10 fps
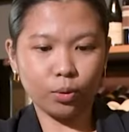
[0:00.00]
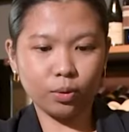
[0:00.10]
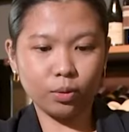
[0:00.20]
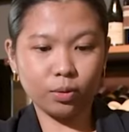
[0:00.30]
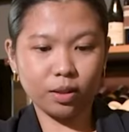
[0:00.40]

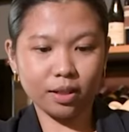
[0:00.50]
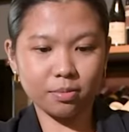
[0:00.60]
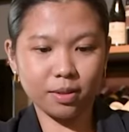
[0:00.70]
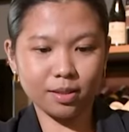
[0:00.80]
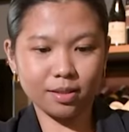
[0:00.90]
Ooh, that
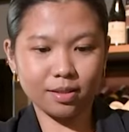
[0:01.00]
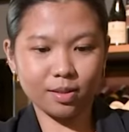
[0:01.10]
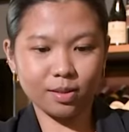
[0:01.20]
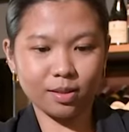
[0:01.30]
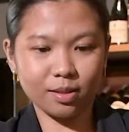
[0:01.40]

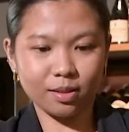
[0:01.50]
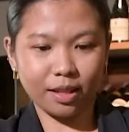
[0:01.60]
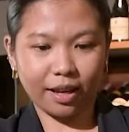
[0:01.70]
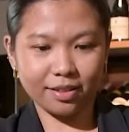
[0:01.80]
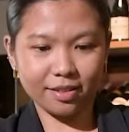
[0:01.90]
smells
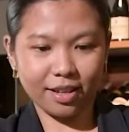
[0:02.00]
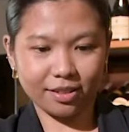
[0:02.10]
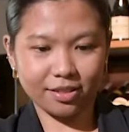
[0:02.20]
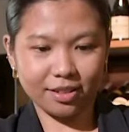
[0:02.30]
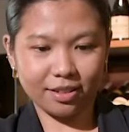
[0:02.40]
nice,
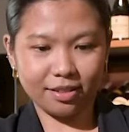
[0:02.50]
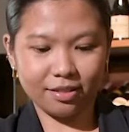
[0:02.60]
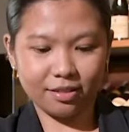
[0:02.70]
actually.